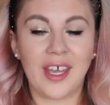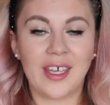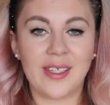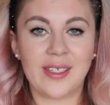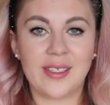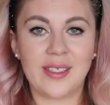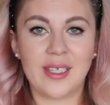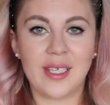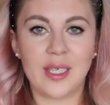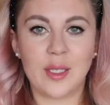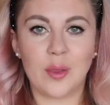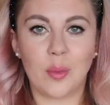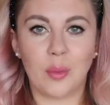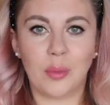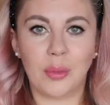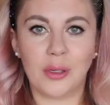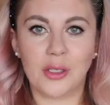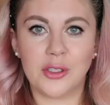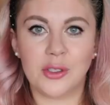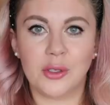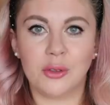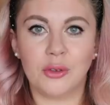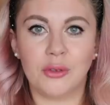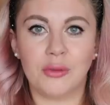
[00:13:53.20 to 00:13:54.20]
has these
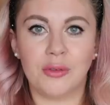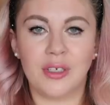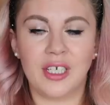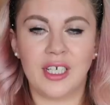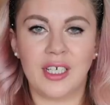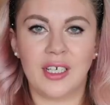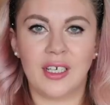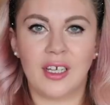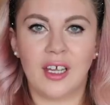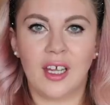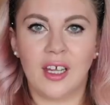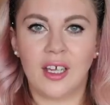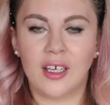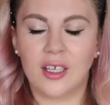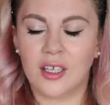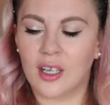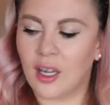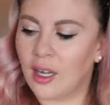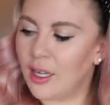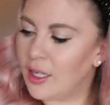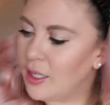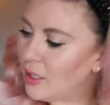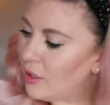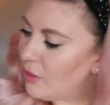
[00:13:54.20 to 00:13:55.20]
bottle green
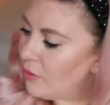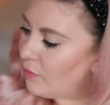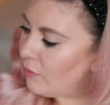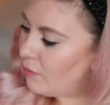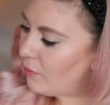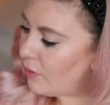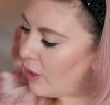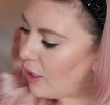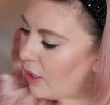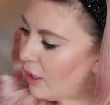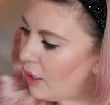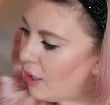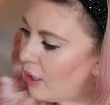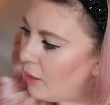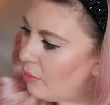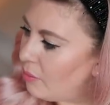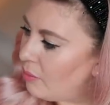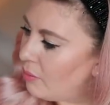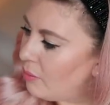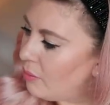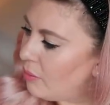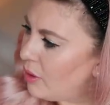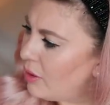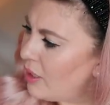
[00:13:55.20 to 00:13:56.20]
kind of,
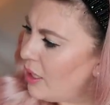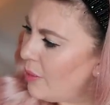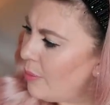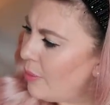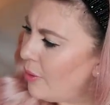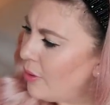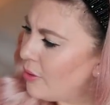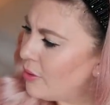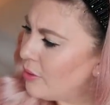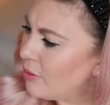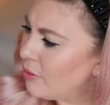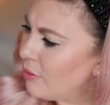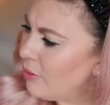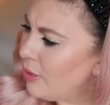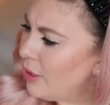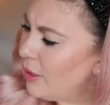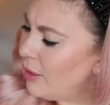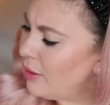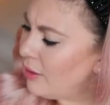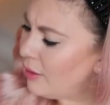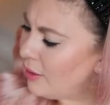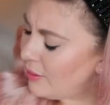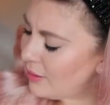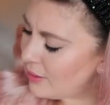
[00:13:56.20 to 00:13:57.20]
um, are they bottle
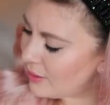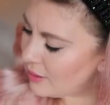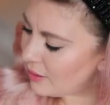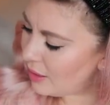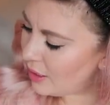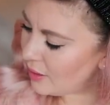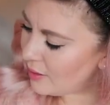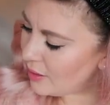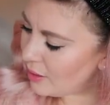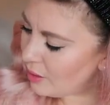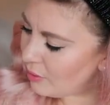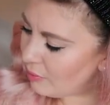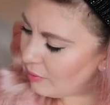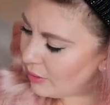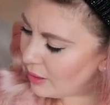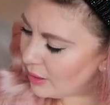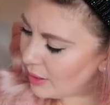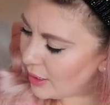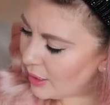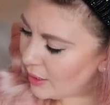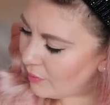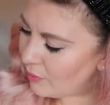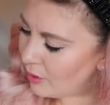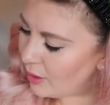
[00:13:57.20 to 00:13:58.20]
green? In this light they look really
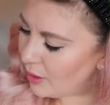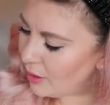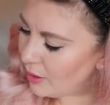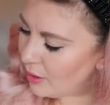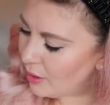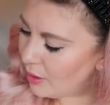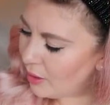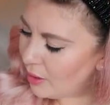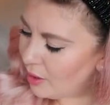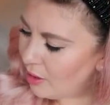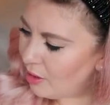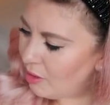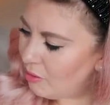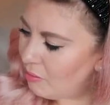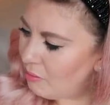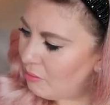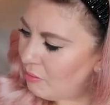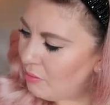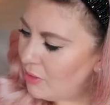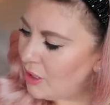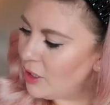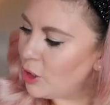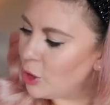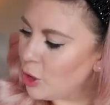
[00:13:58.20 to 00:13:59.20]
navy.
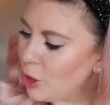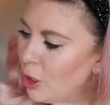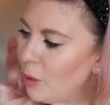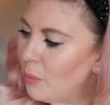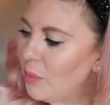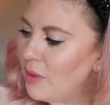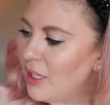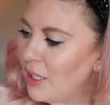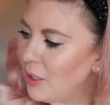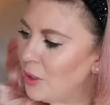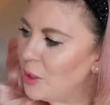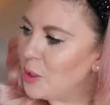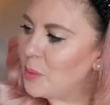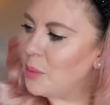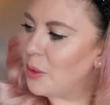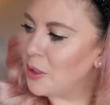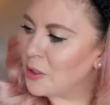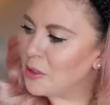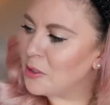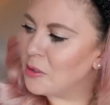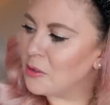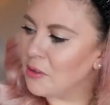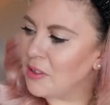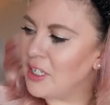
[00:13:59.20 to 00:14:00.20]
In the shop they looked
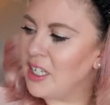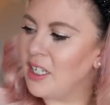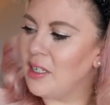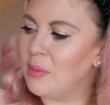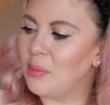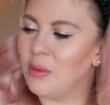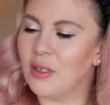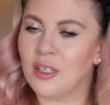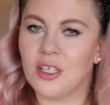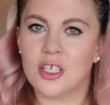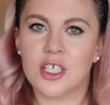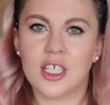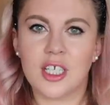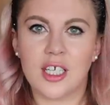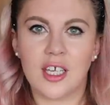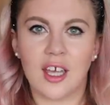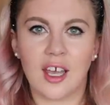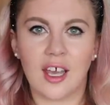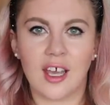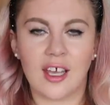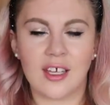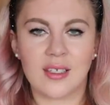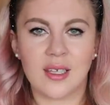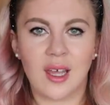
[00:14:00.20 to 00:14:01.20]
bottle green, but she
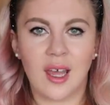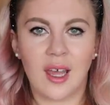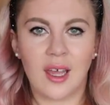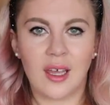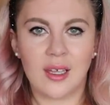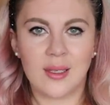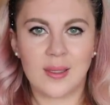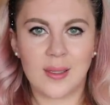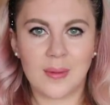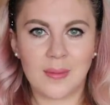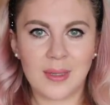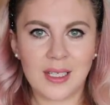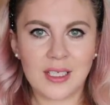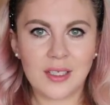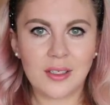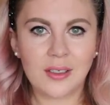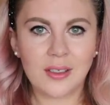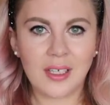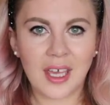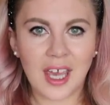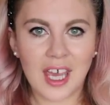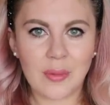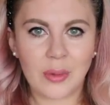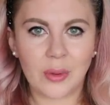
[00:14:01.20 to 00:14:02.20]
has some
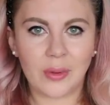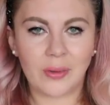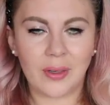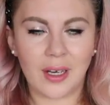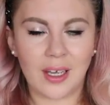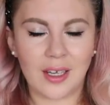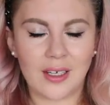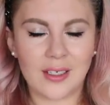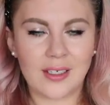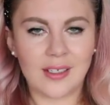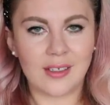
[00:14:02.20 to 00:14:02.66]
little cable knit